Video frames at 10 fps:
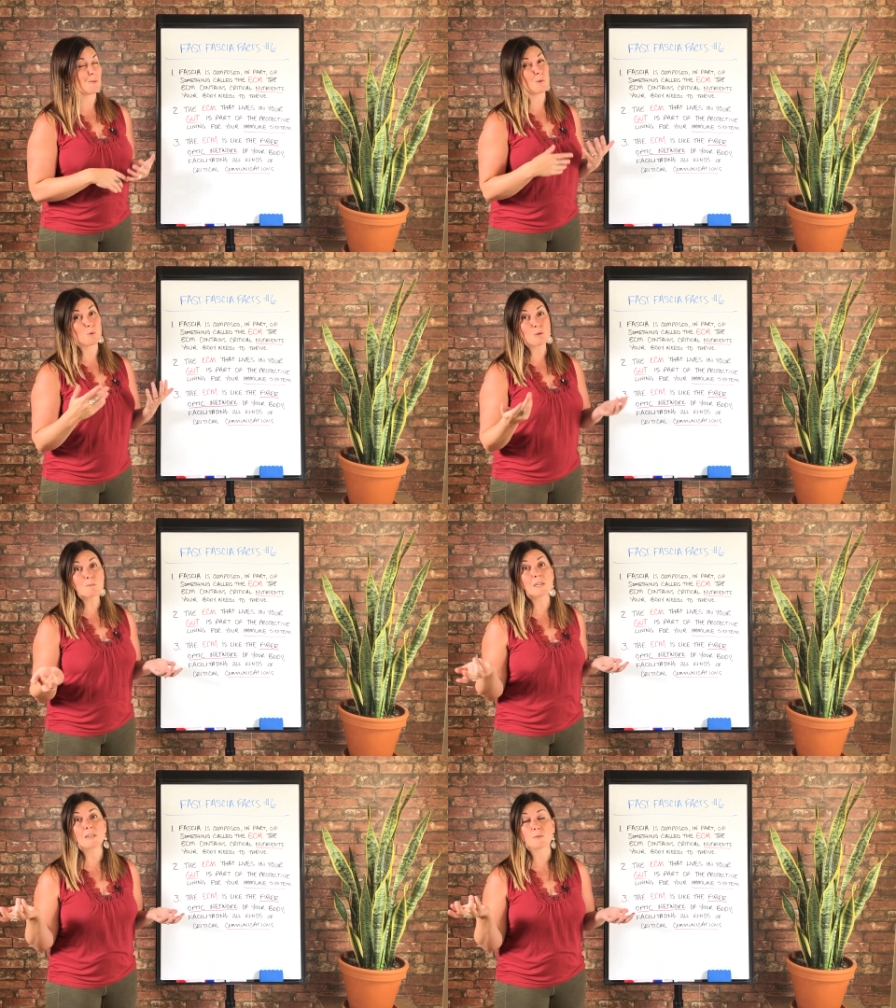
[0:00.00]
well,
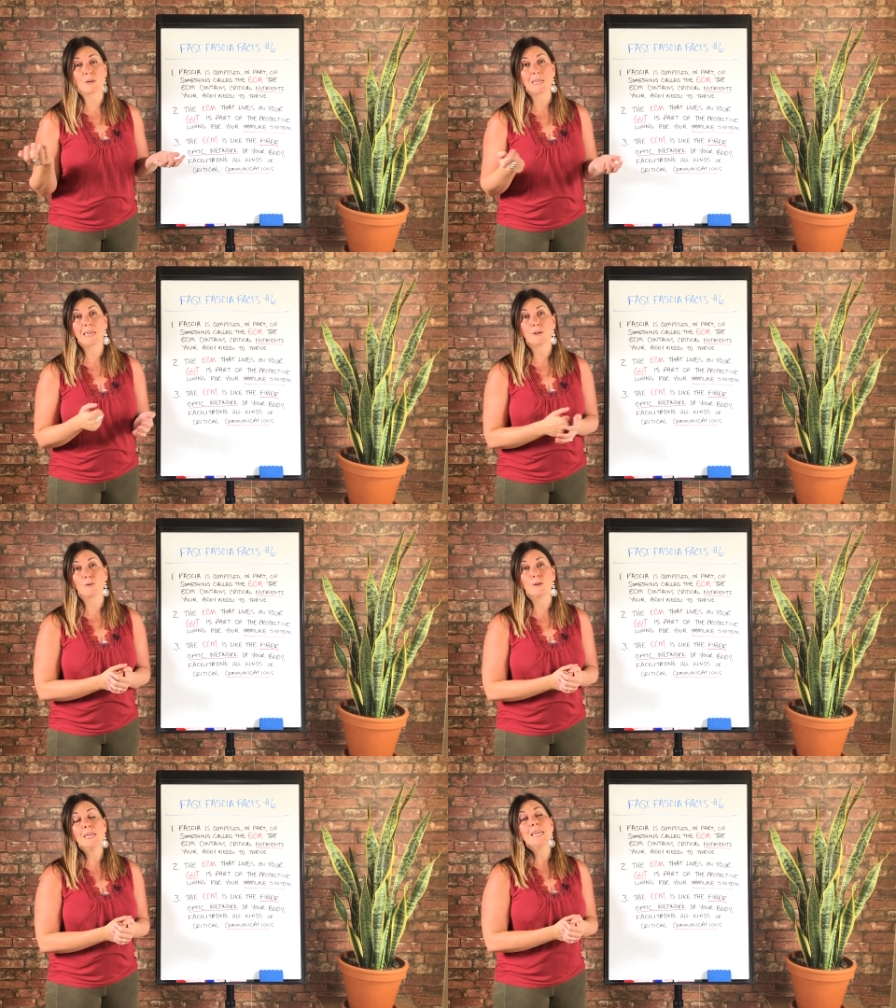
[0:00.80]
normally a sprained
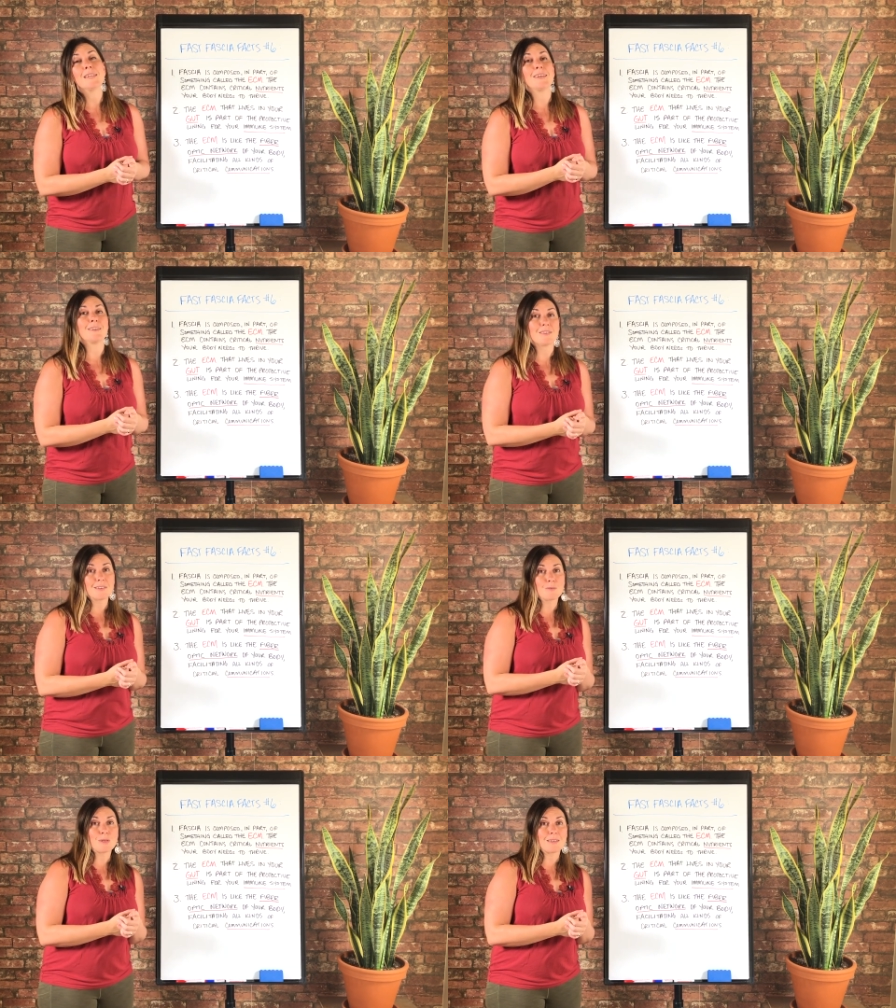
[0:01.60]
ankle takes
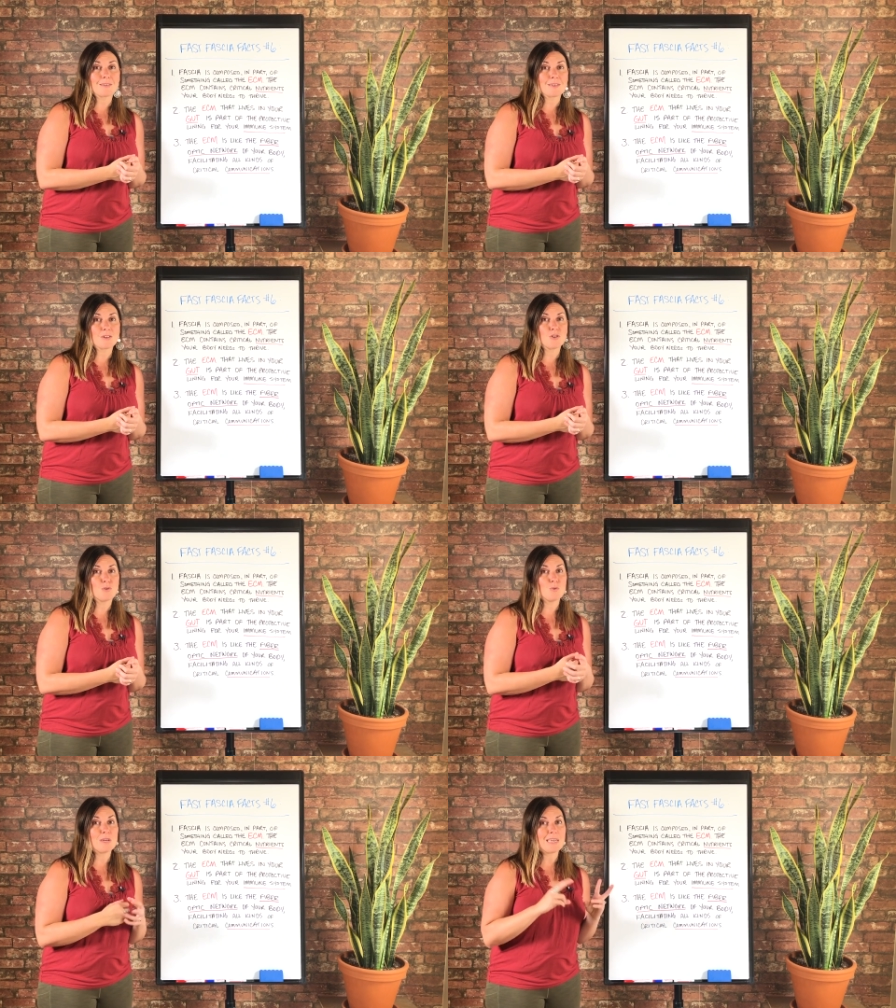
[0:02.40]
six weeks
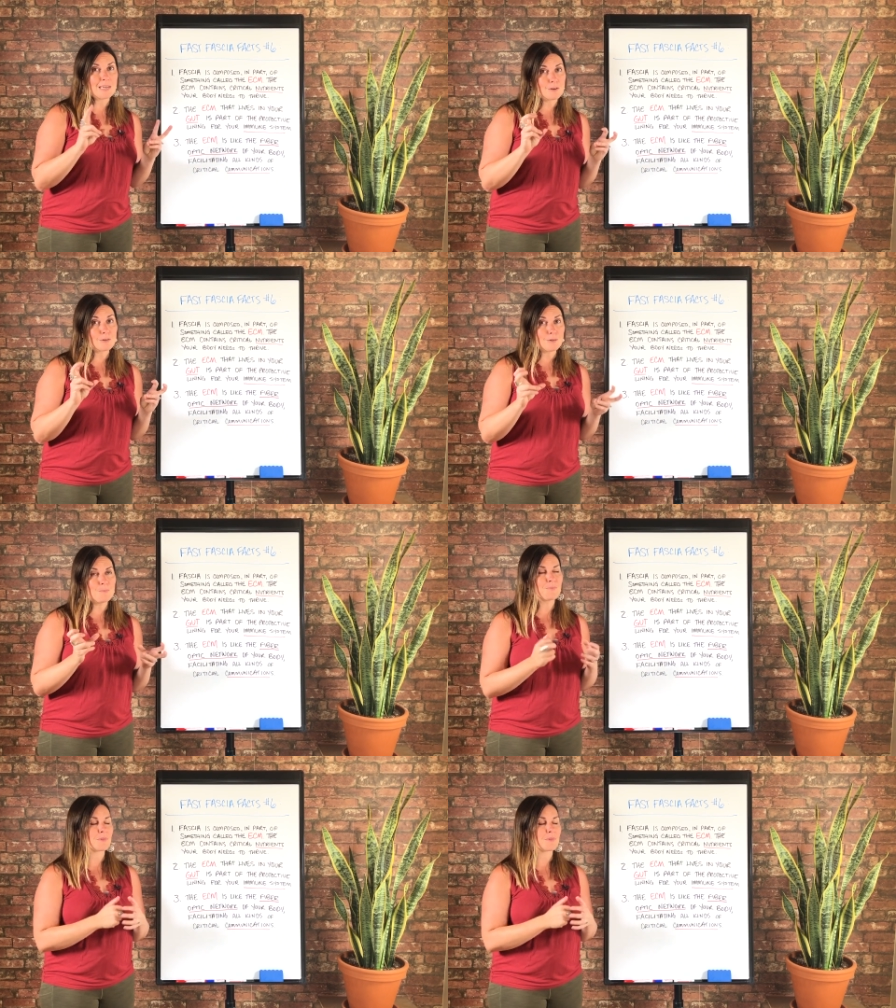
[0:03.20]
to heal